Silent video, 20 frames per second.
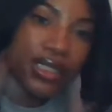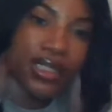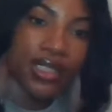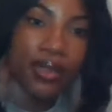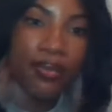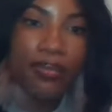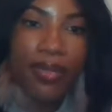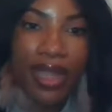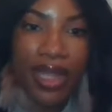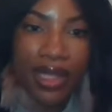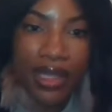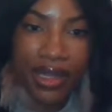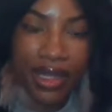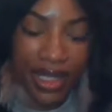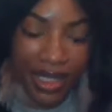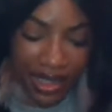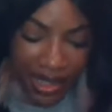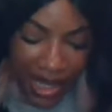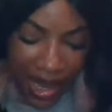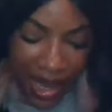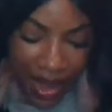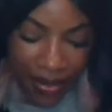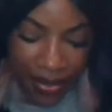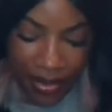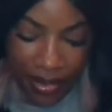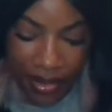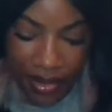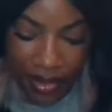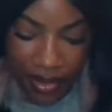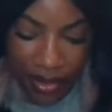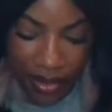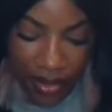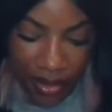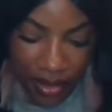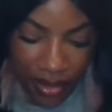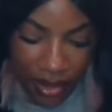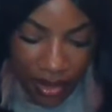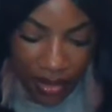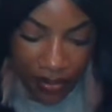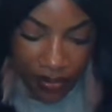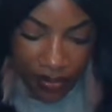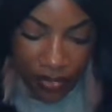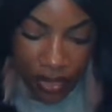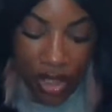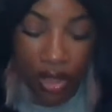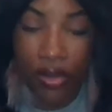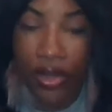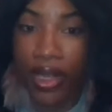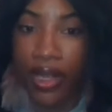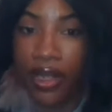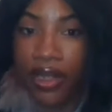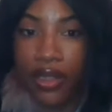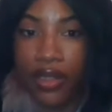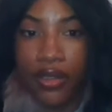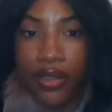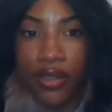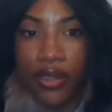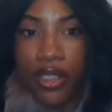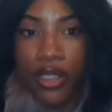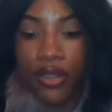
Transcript: to make things happen. Okay,